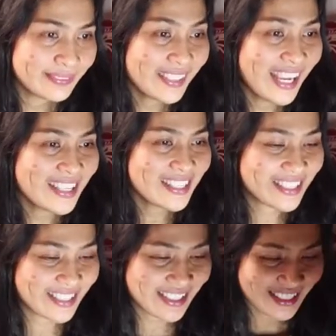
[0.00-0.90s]
nice.
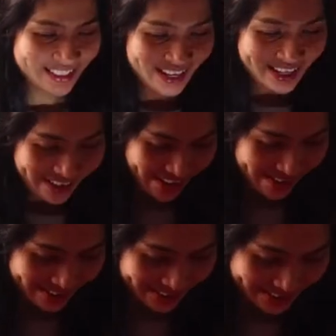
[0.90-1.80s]
Thank you,
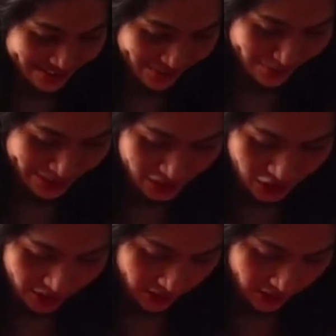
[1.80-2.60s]
Carol, so much. Well, you